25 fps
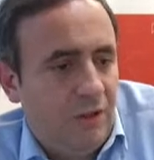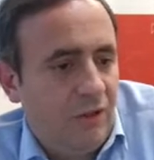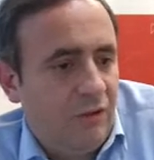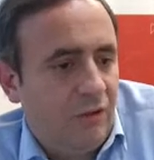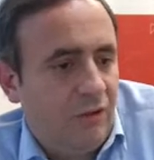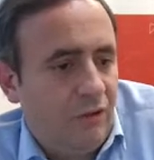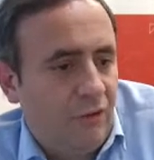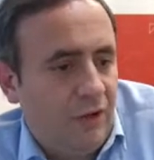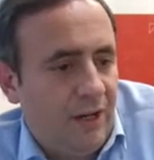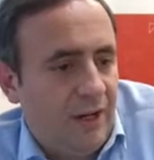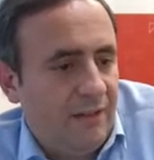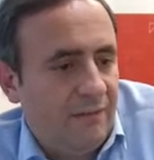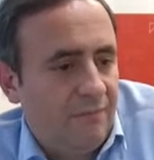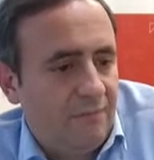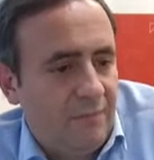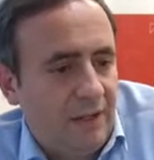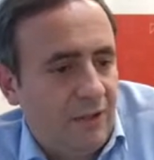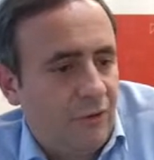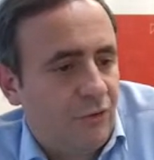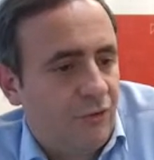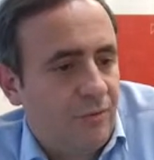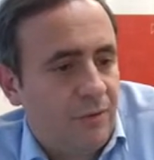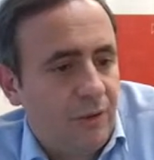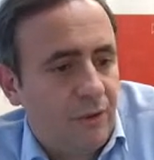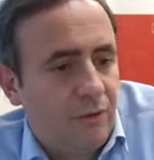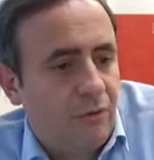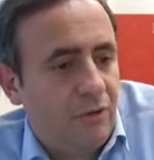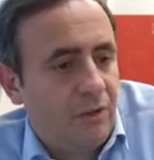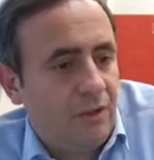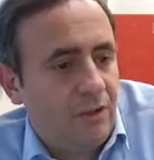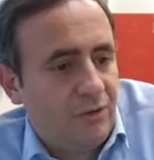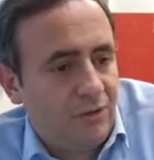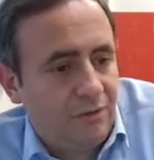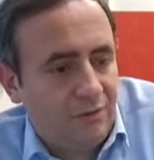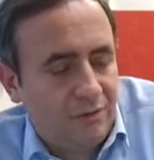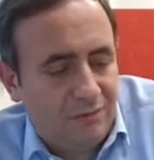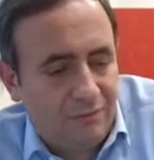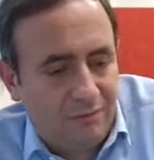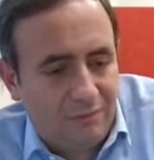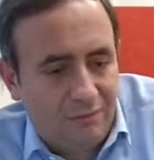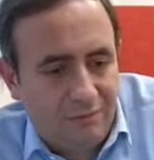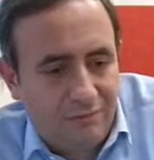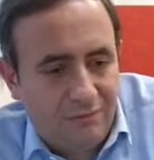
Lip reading: can create extra Bitcoins.